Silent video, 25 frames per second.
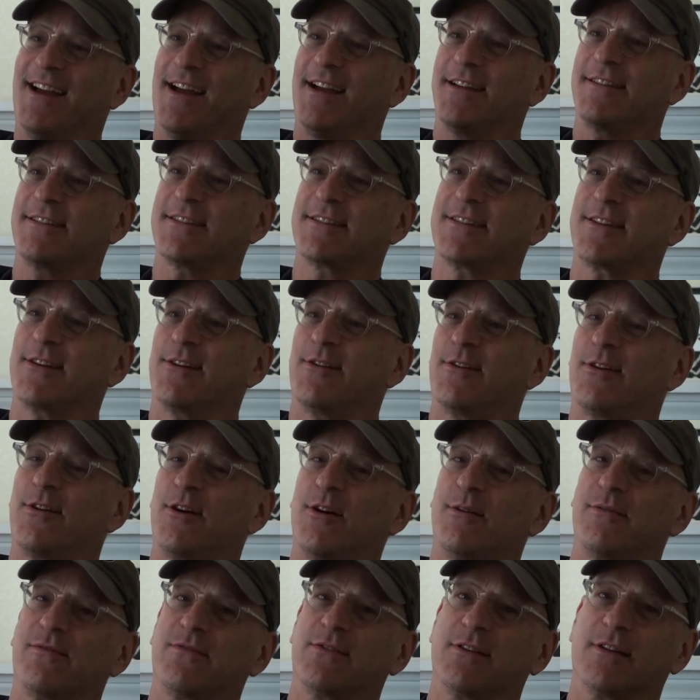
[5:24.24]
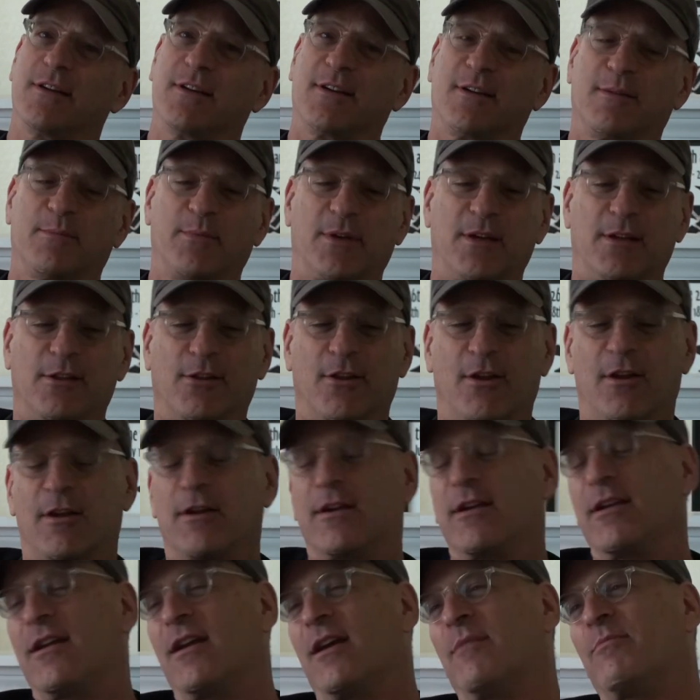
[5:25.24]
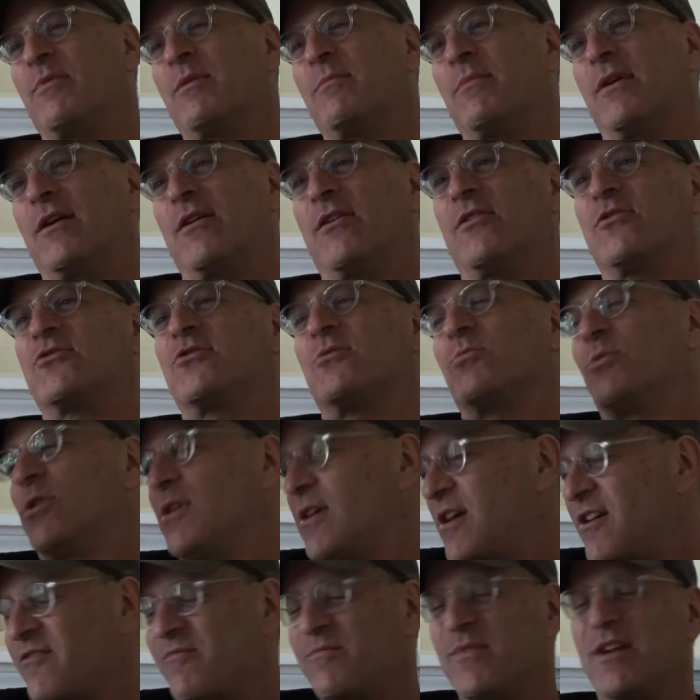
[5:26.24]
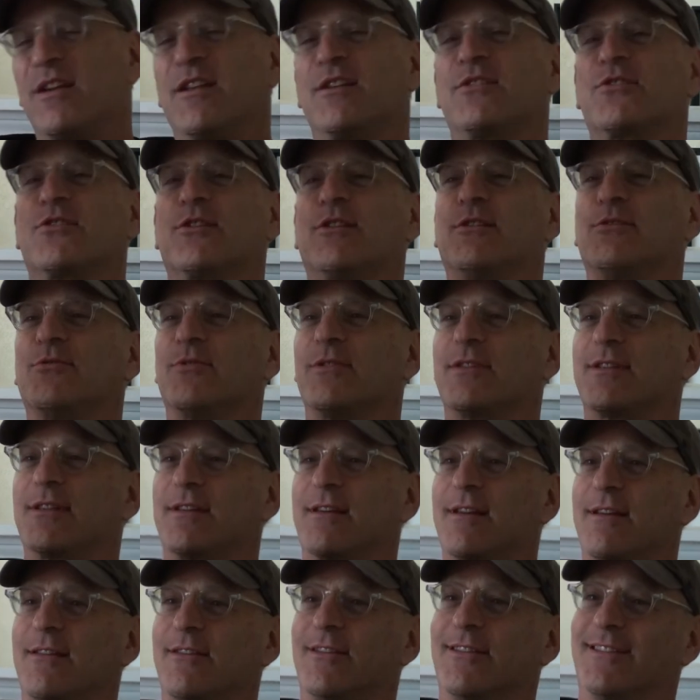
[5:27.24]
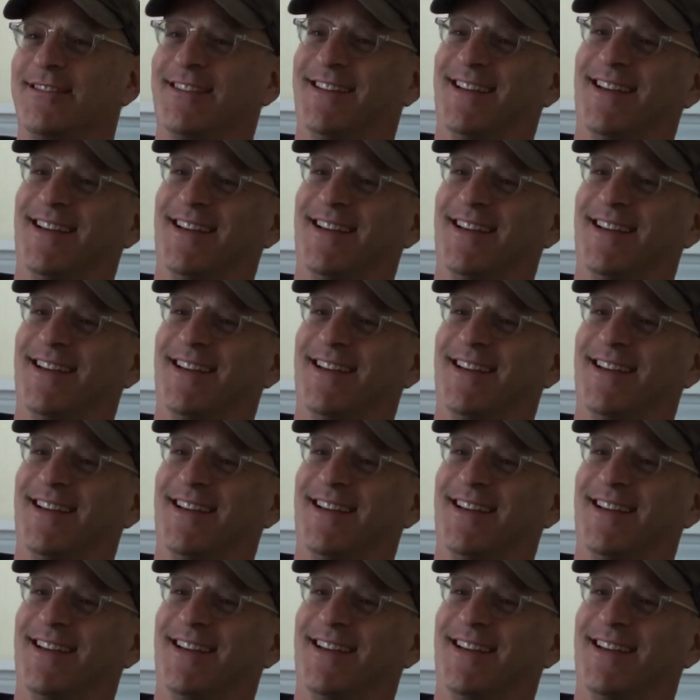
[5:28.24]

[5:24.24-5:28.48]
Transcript: And so hopefully it'll be a long and happy marriage and we'll have many children together.